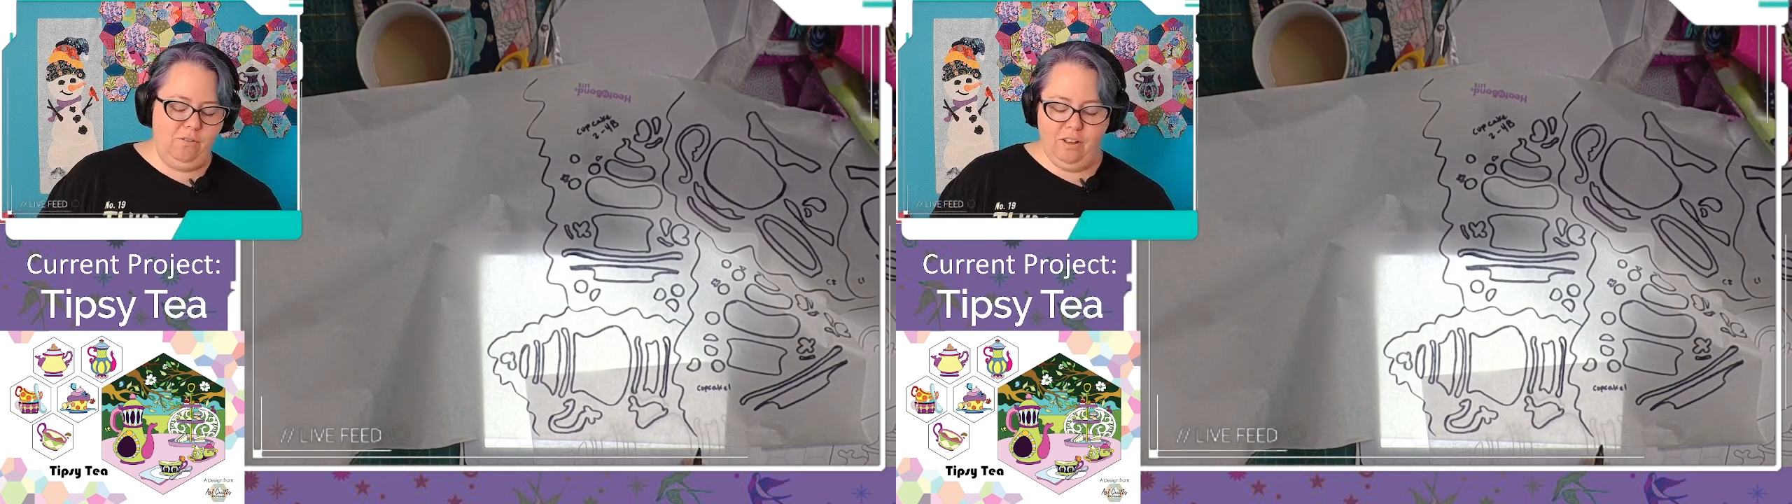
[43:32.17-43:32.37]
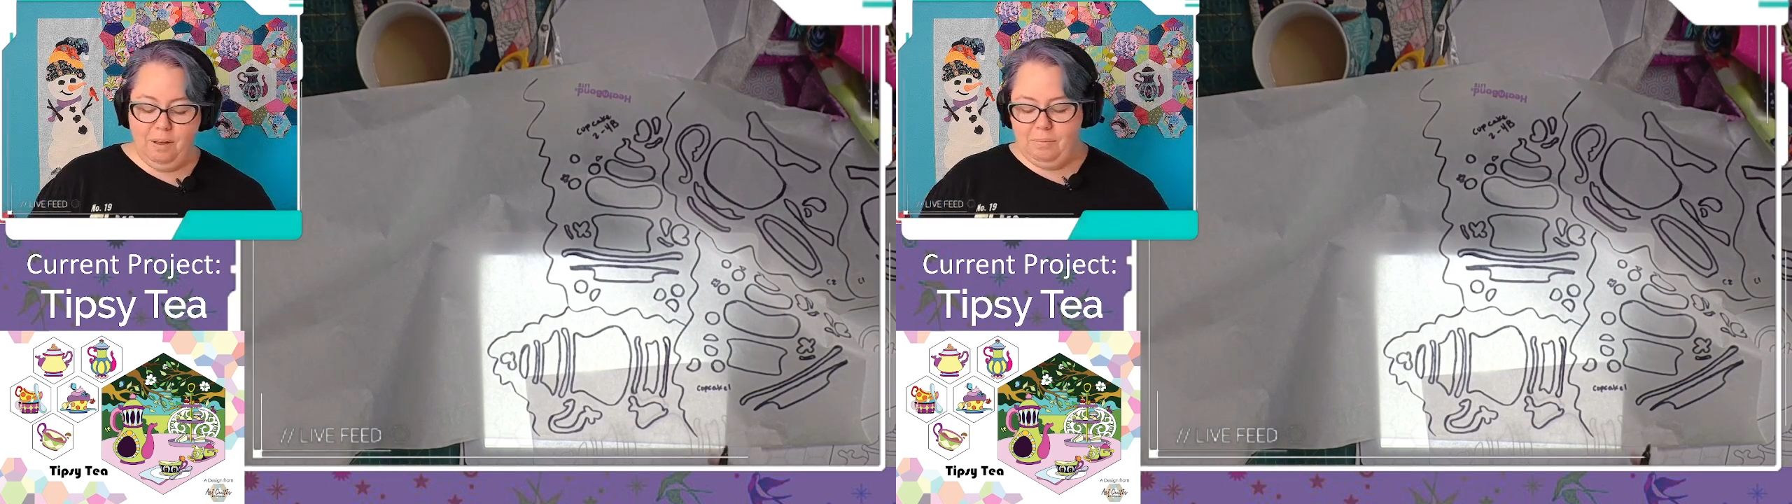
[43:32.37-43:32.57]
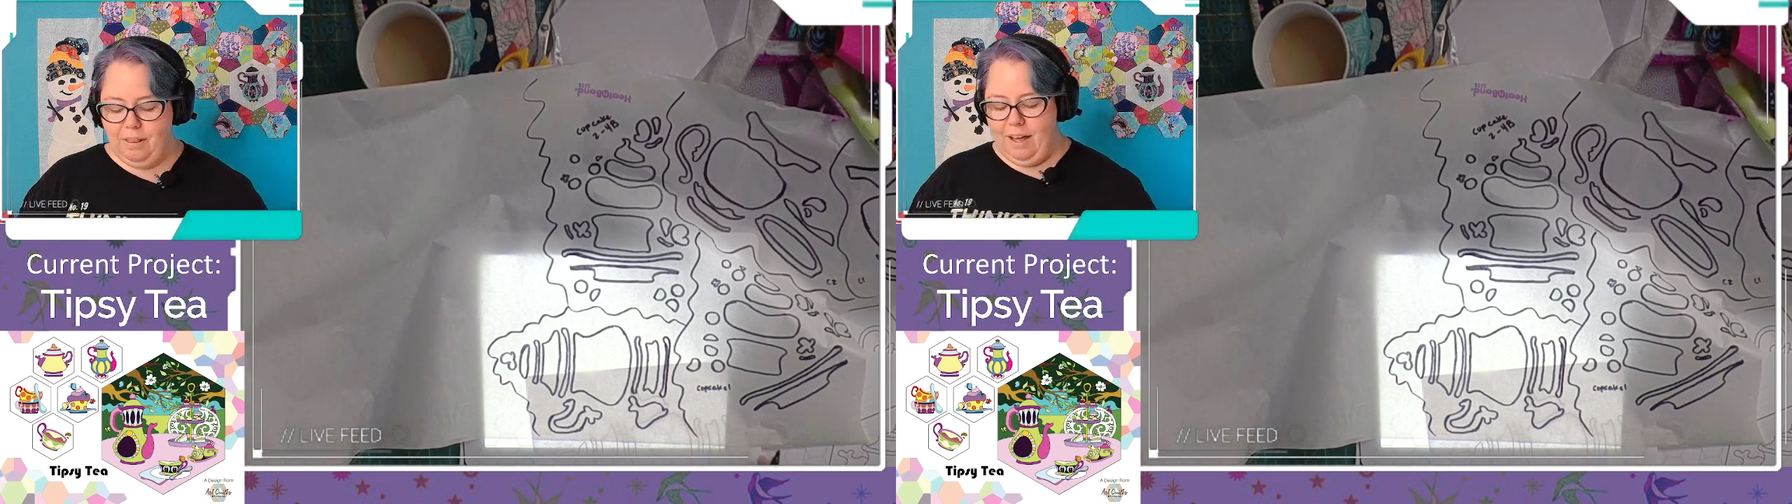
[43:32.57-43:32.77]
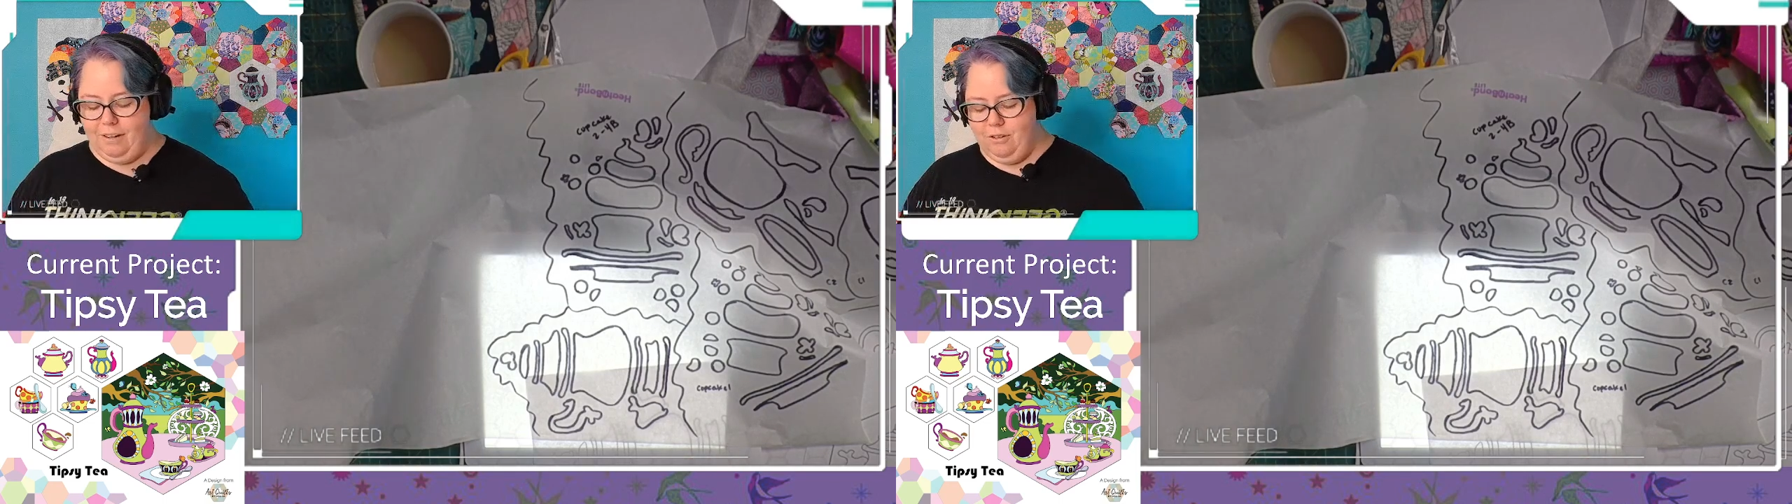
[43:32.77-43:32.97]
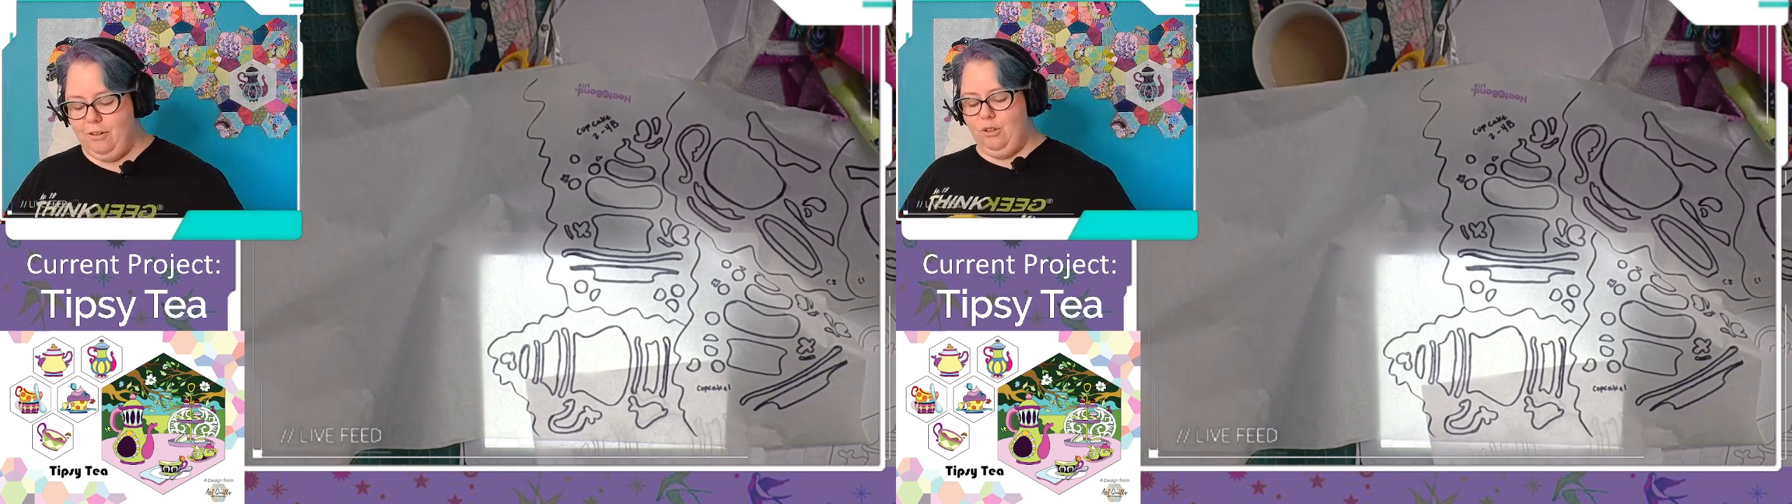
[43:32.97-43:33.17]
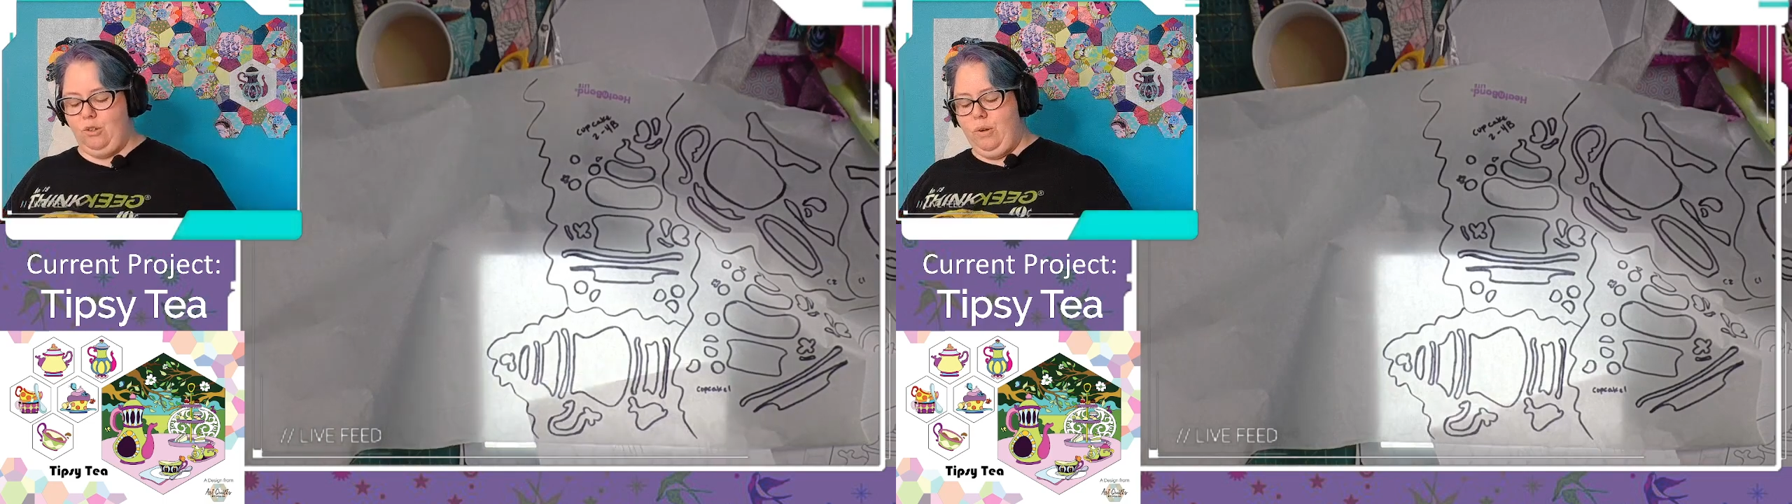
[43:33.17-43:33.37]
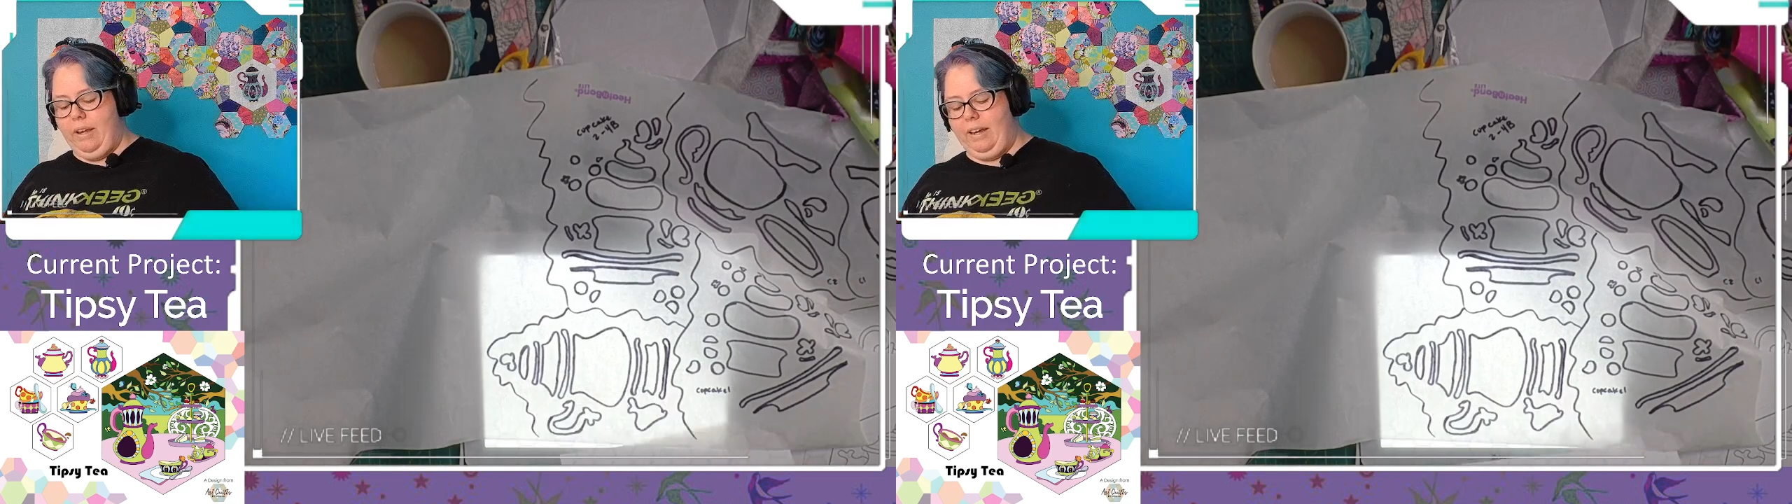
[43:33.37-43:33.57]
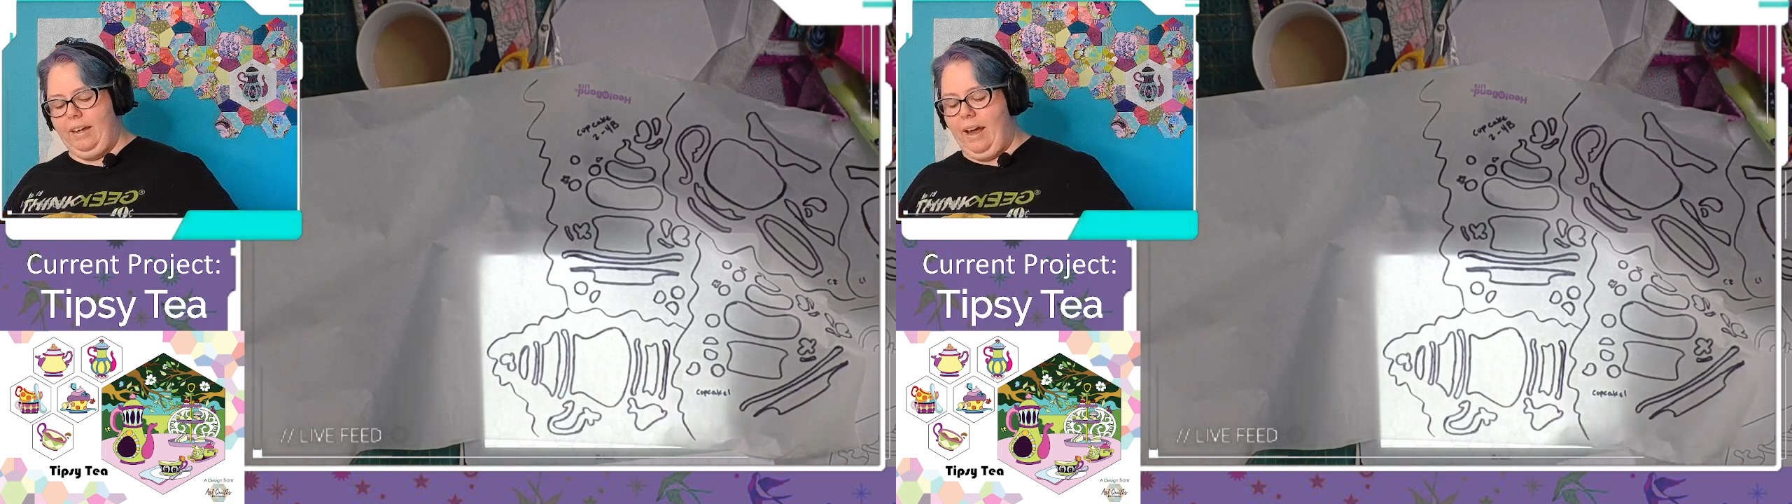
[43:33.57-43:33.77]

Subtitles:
Well, I'm glad you're enjoying it.